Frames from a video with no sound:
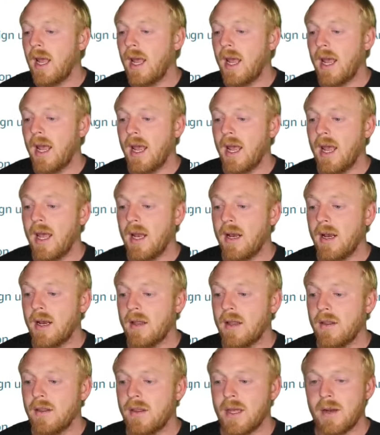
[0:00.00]
And
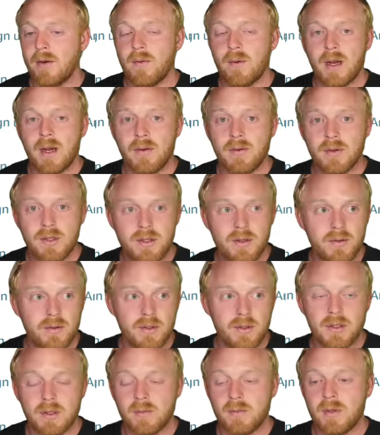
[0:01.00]
then when I was
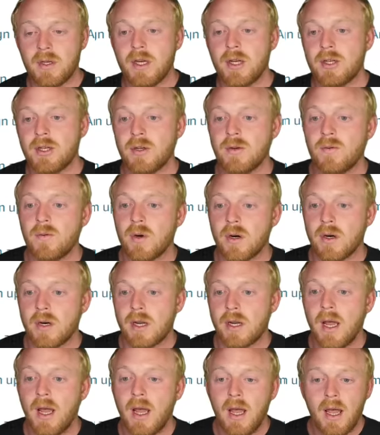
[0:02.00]
doing some kitchen
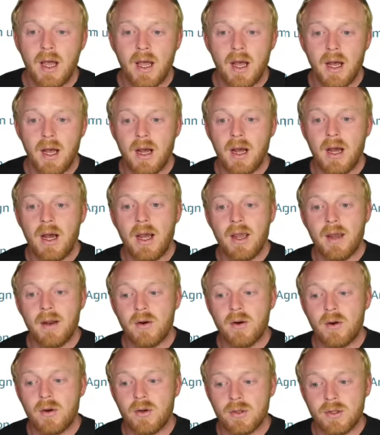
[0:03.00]
work, I
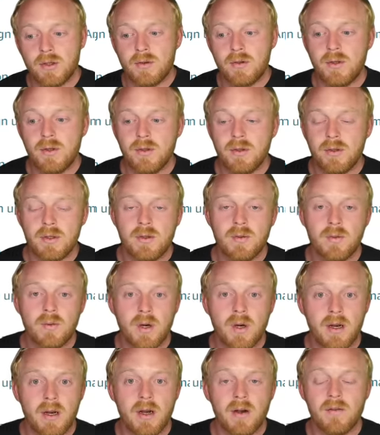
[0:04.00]
had also used
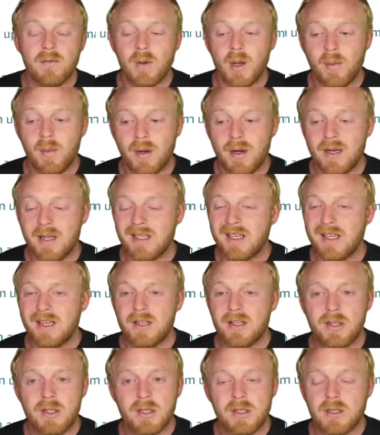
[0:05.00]
one of my buddies. And
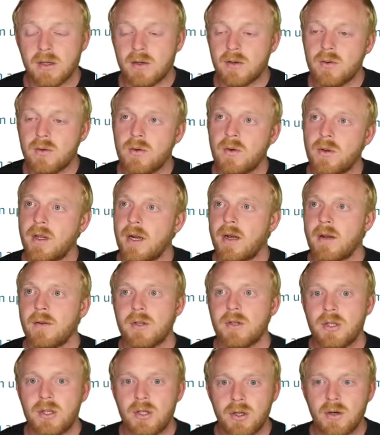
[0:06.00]
it's just a tool that I
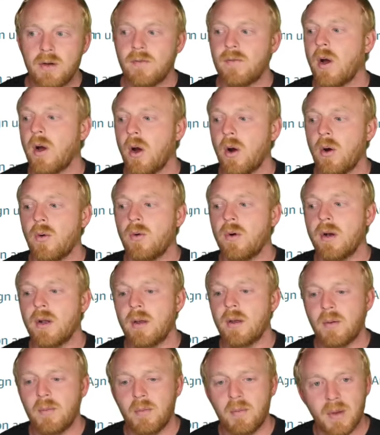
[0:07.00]
should have
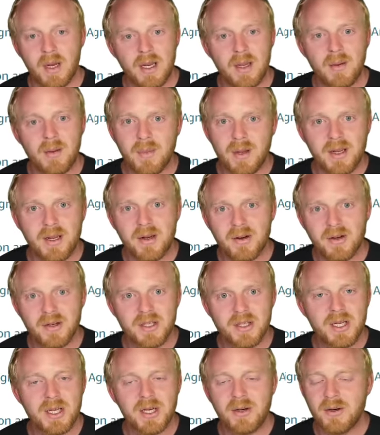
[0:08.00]
owned many
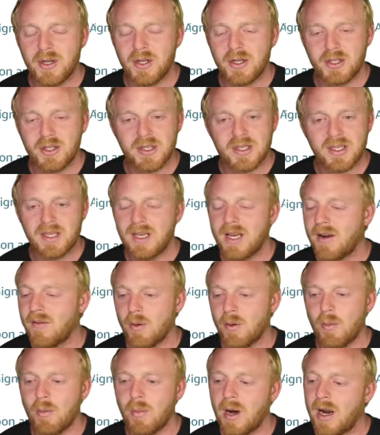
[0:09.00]
years ago and just
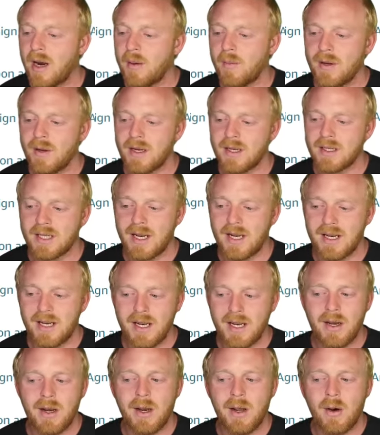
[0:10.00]
never bought it because I
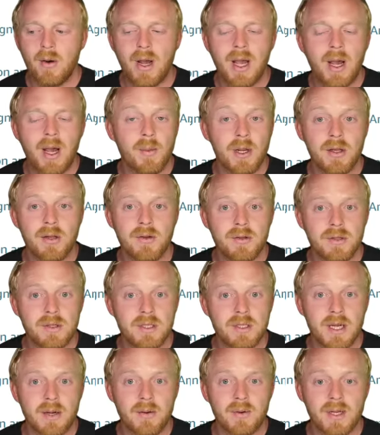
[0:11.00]
didn't know how many
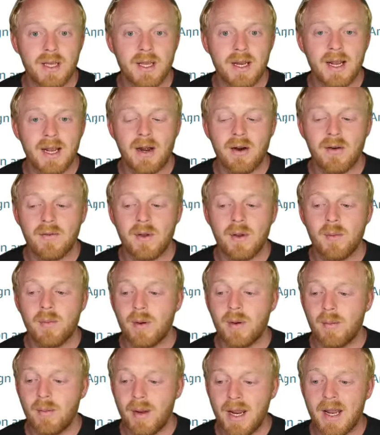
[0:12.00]
uses I would get out of it.
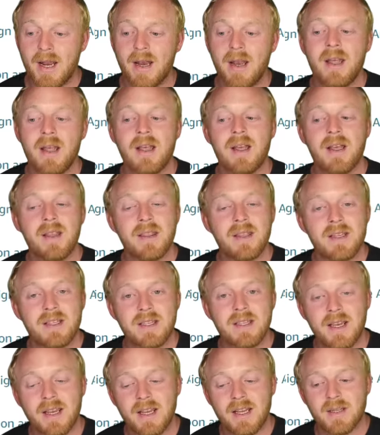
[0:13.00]
But man, this
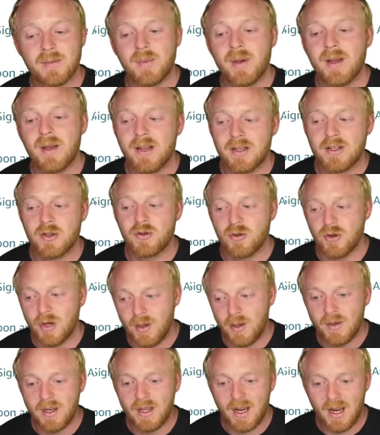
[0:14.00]
thing has been
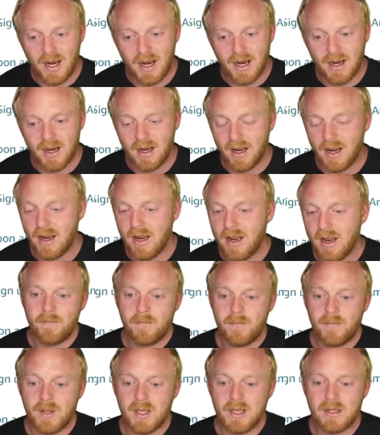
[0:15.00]
extremely handy.
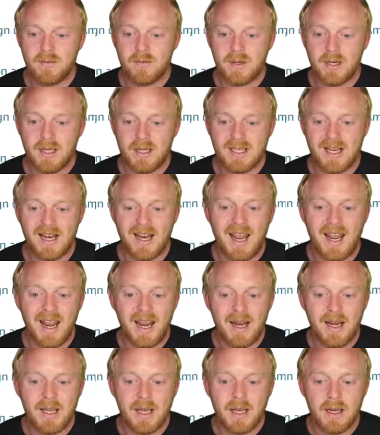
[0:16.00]
This one is at
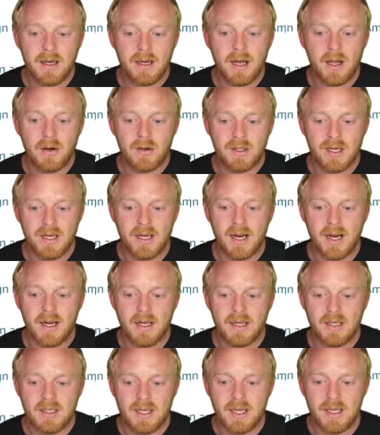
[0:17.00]

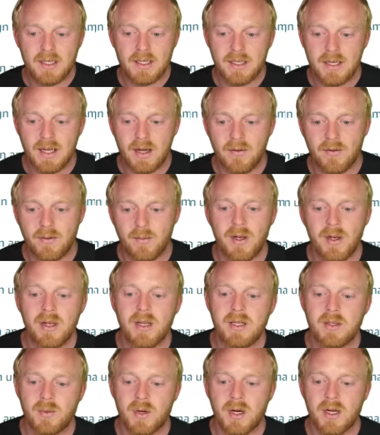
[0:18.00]
$88.90, down from a
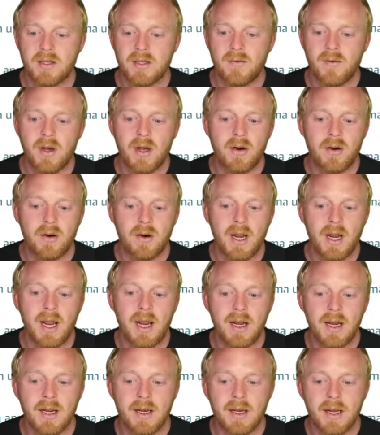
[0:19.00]
list price of
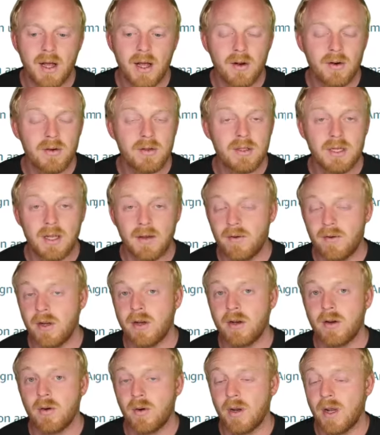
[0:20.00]
$180. Definitely
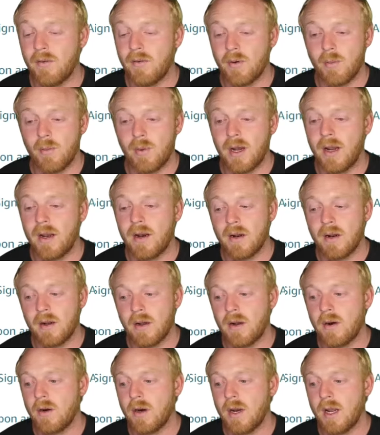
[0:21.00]
don't ever buy it at
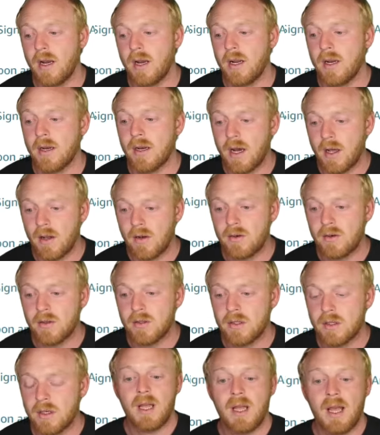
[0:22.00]

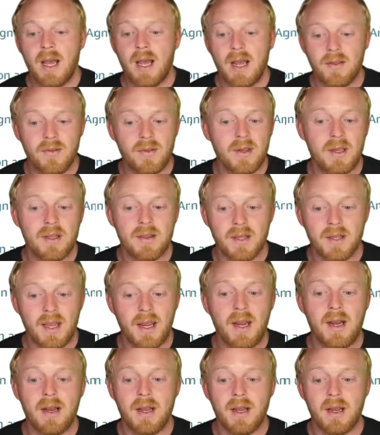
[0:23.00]
$180. I think the
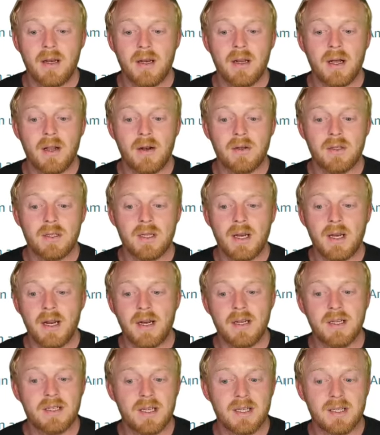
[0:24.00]

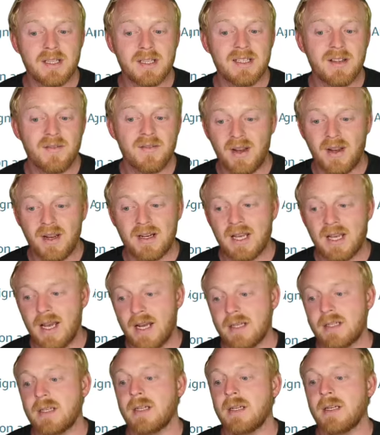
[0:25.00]
$88.90 is a
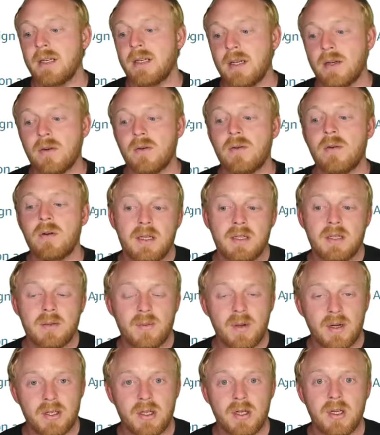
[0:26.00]
fantastic deal,
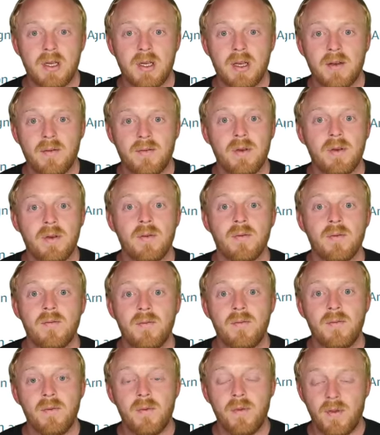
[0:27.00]
especially if you
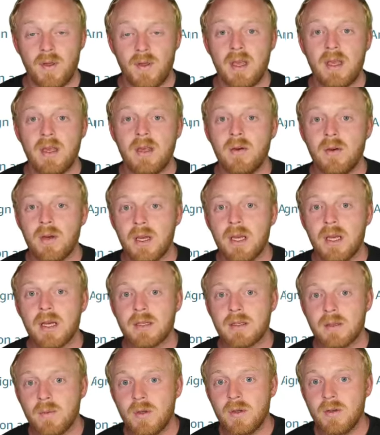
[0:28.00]
think you can
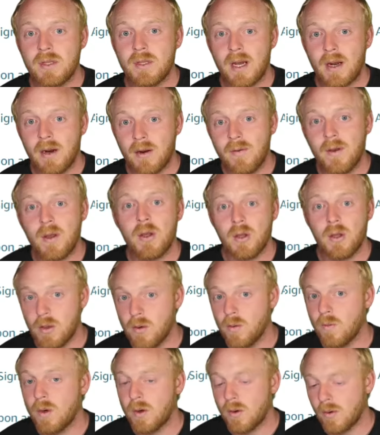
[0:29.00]
get some use out of it.
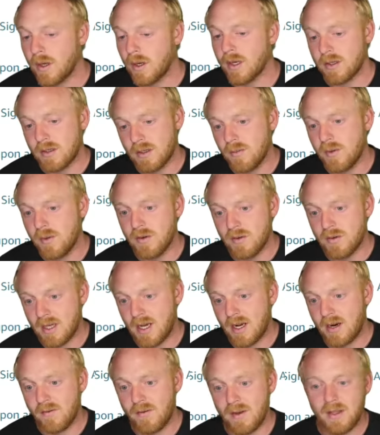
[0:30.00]
You will get some use
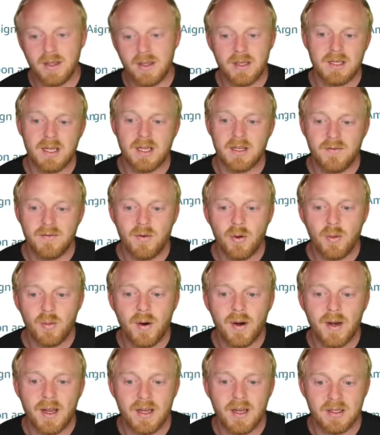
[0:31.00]
out of it. This has
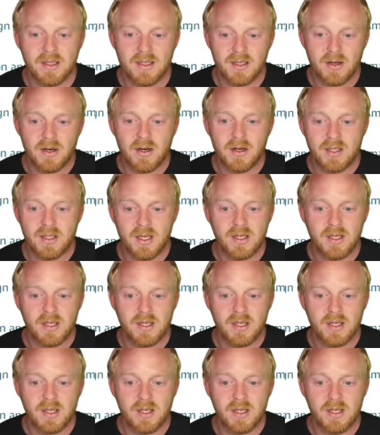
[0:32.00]
4.8 stars at